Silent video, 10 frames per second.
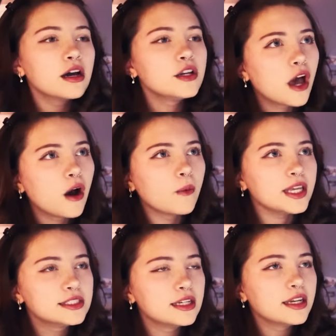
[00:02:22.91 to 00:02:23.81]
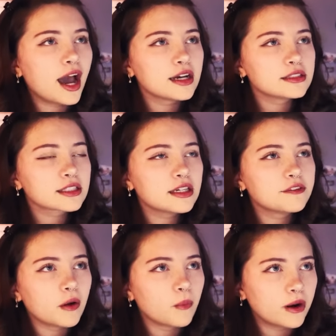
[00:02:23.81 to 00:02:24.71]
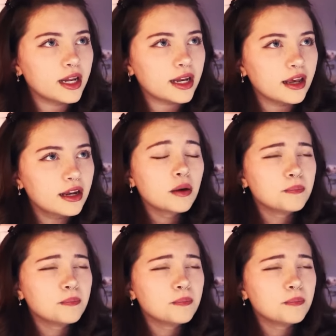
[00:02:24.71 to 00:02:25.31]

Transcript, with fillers: No, he didn't ask if I wanted it.